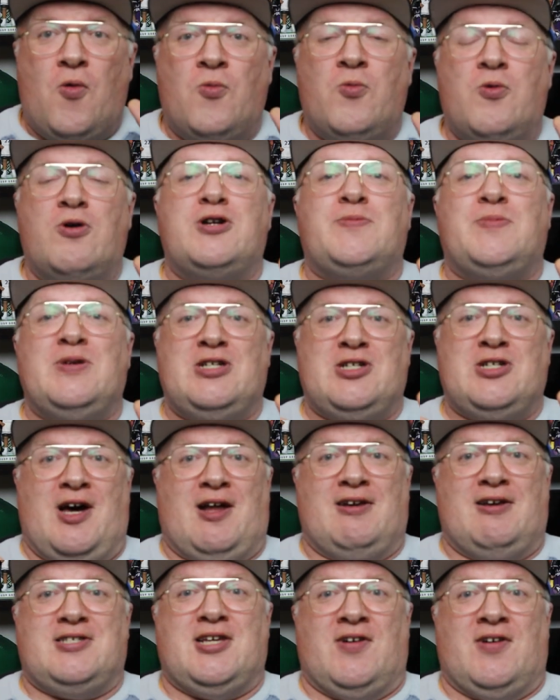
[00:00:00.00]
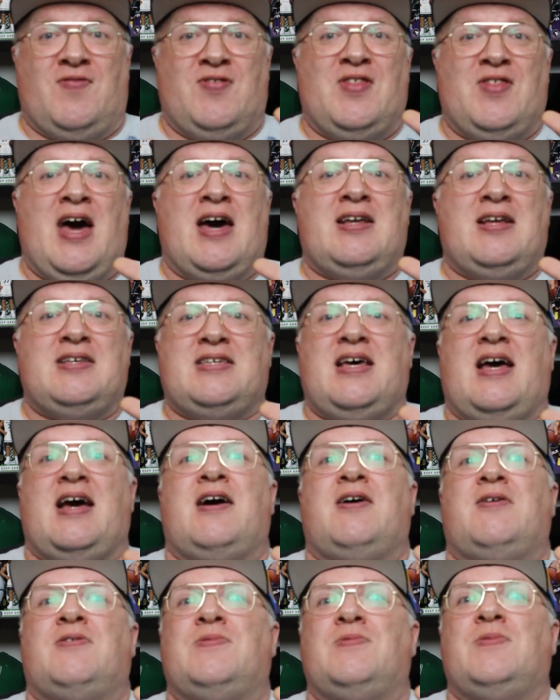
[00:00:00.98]
Would be jealous of. That is
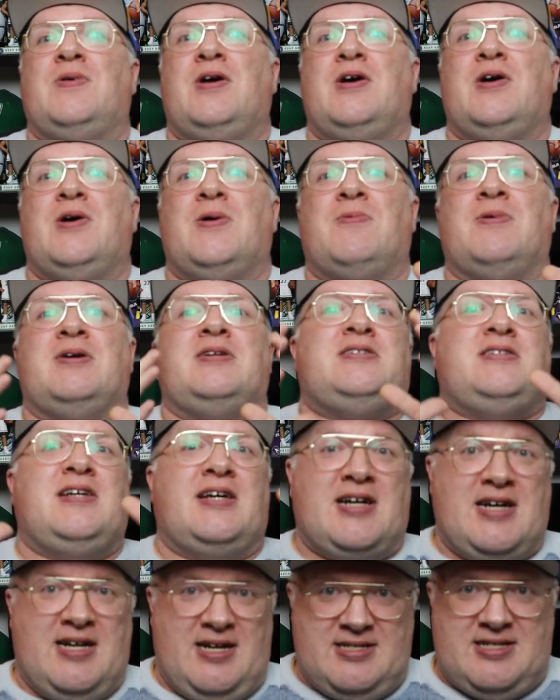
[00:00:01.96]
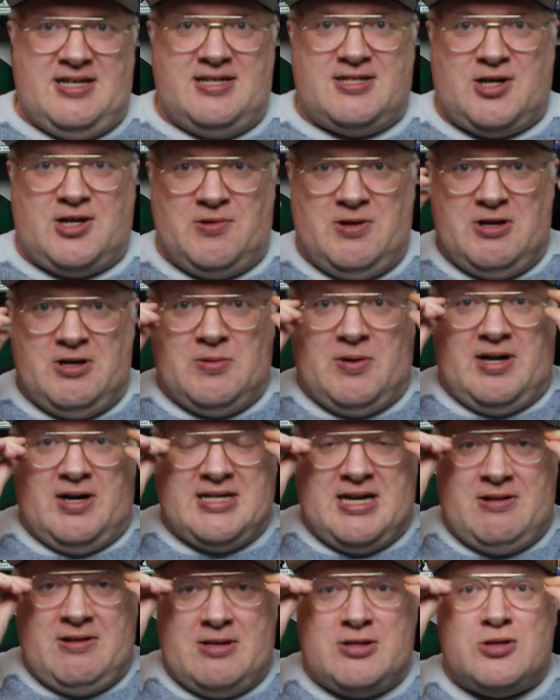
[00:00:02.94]
how ridiculous his career
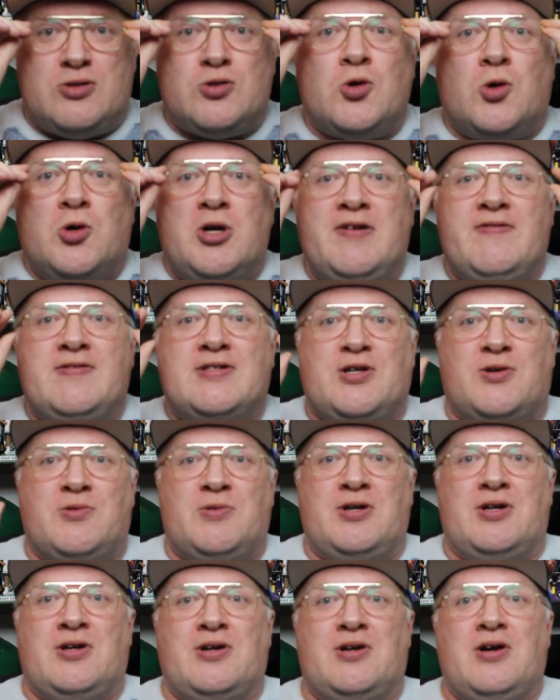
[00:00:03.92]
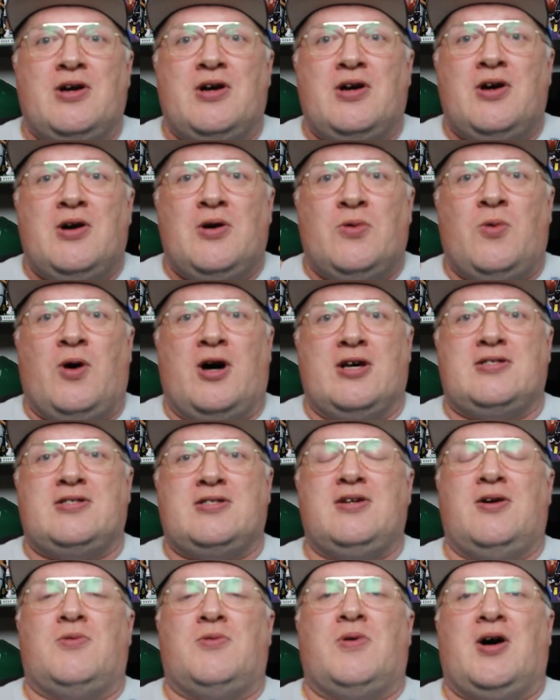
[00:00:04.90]
was, how the story of his career was
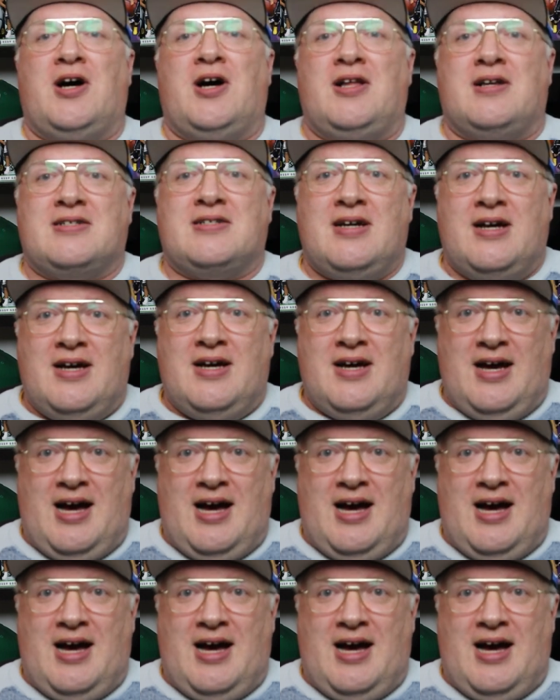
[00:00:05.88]
so wild.